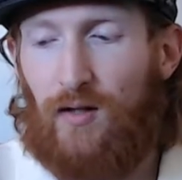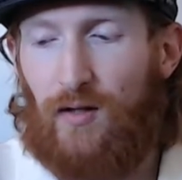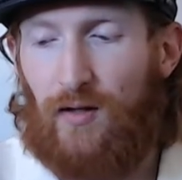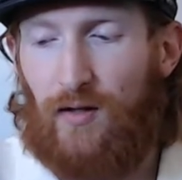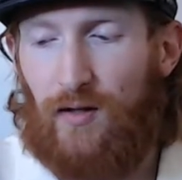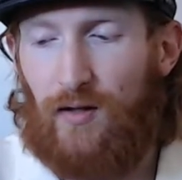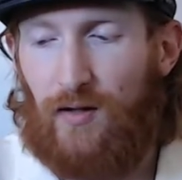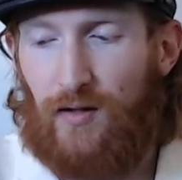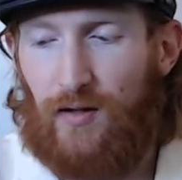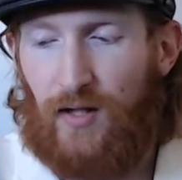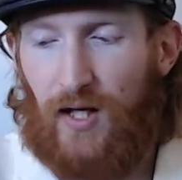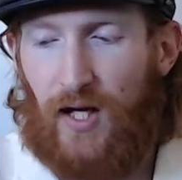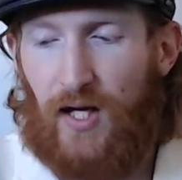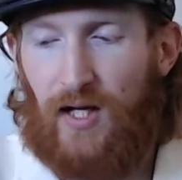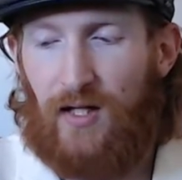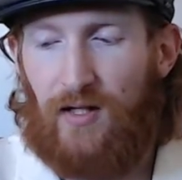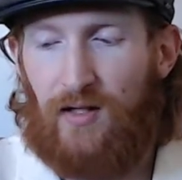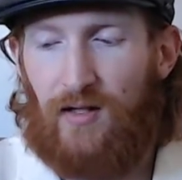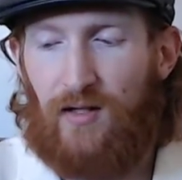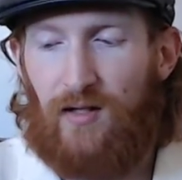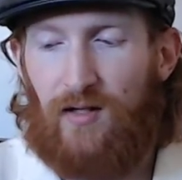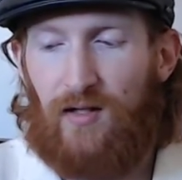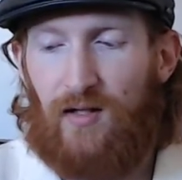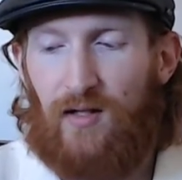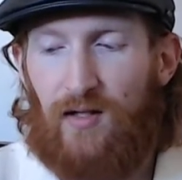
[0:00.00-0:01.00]

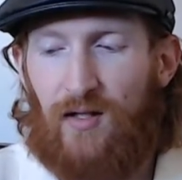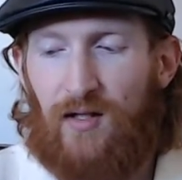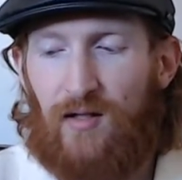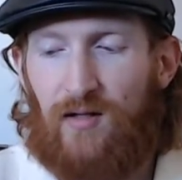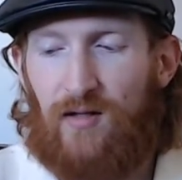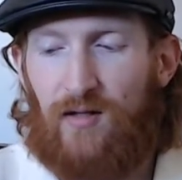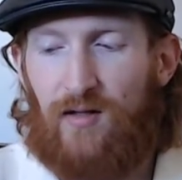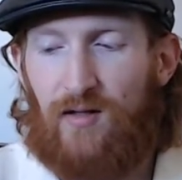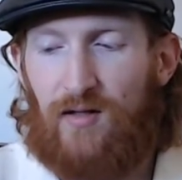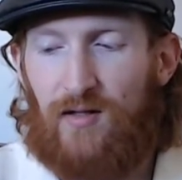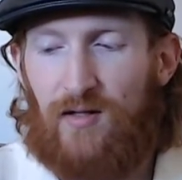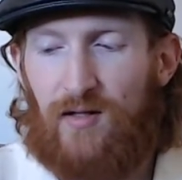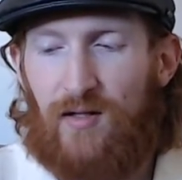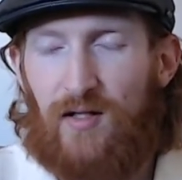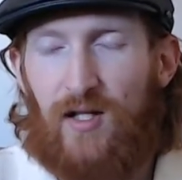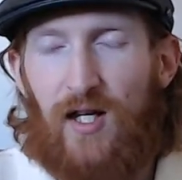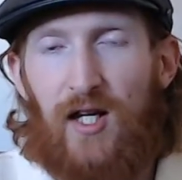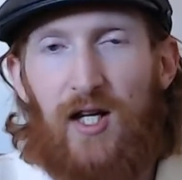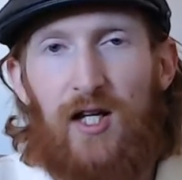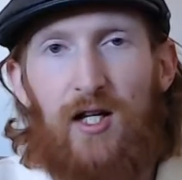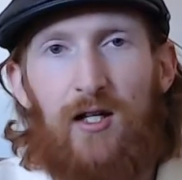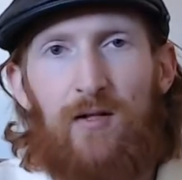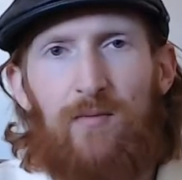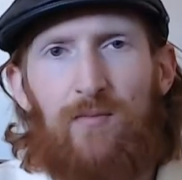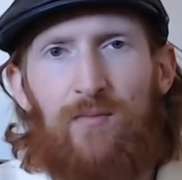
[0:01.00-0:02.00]
Then there's
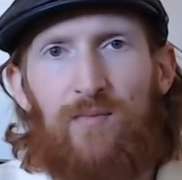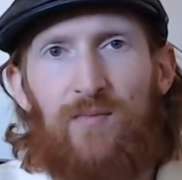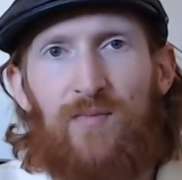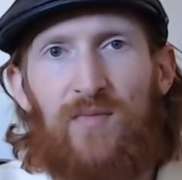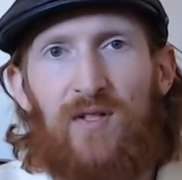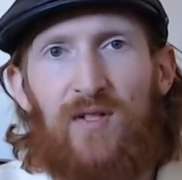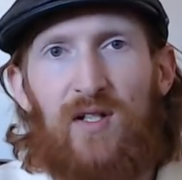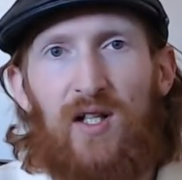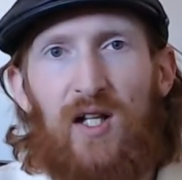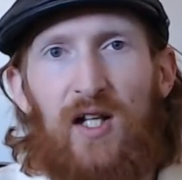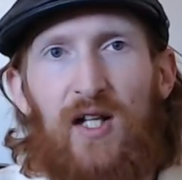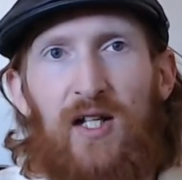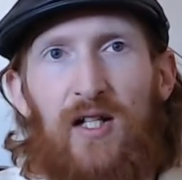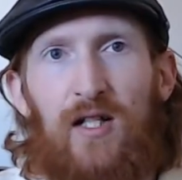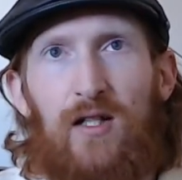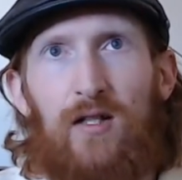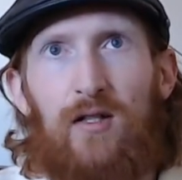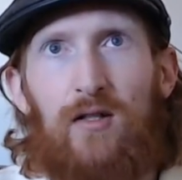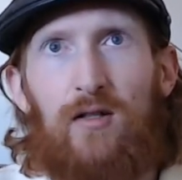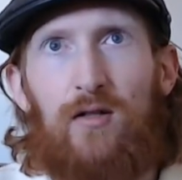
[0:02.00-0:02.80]
games like